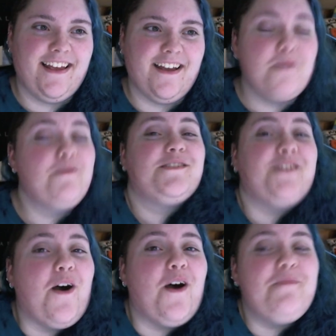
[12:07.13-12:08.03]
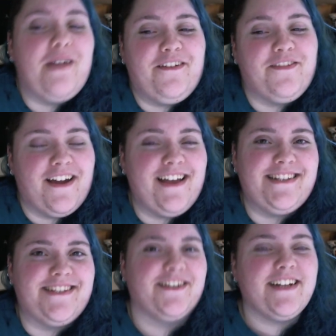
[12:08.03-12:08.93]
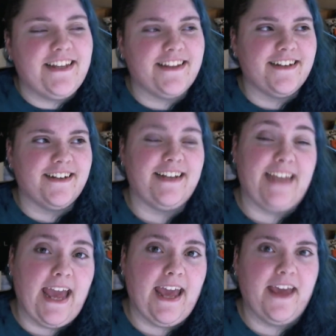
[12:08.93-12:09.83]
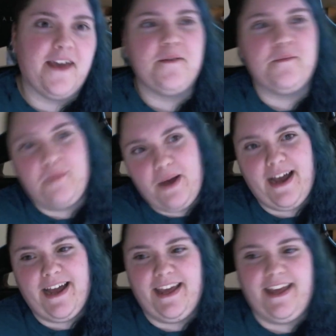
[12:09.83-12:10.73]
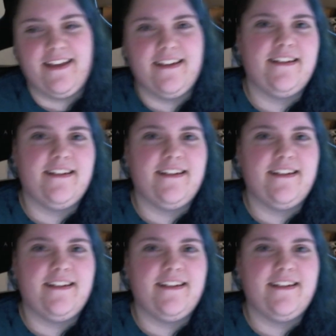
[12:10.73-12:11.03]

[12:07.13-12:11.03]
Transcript: almost all my friends are either gay, bi,